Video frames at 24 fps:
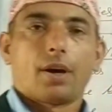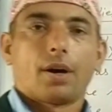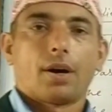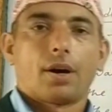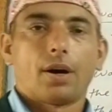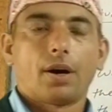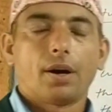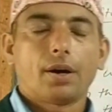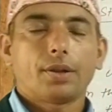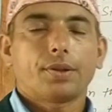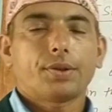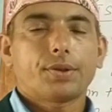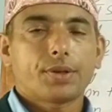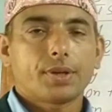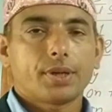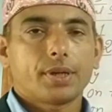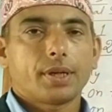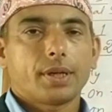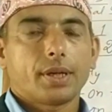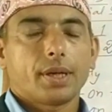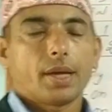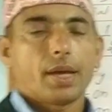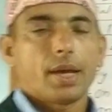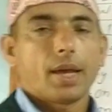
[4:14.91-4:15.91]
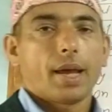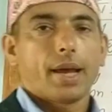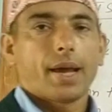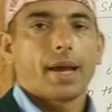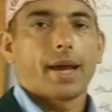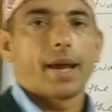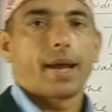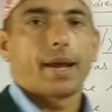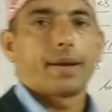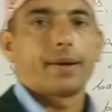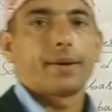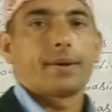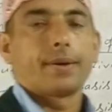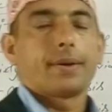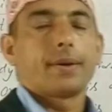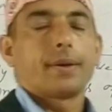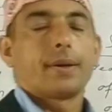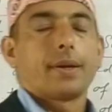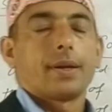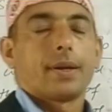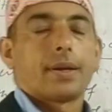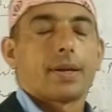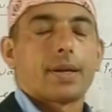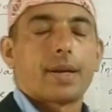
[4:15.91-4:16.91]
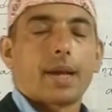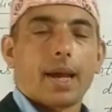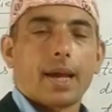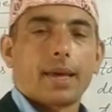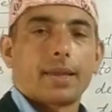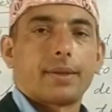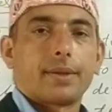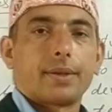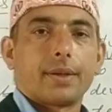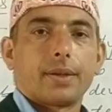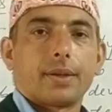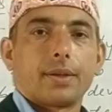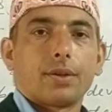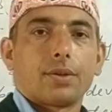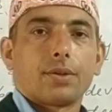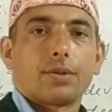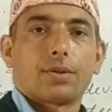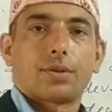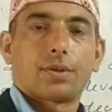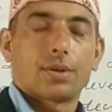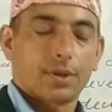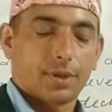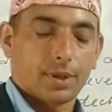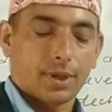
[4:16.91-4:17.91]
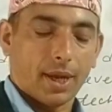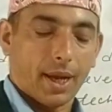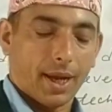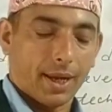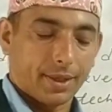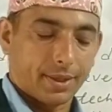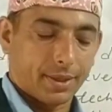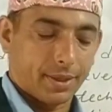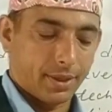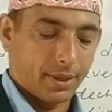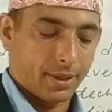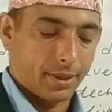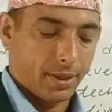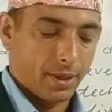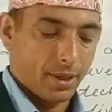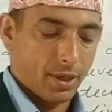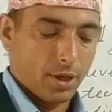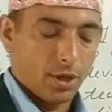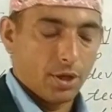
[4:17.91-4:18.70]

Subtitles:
hunting and gathering society.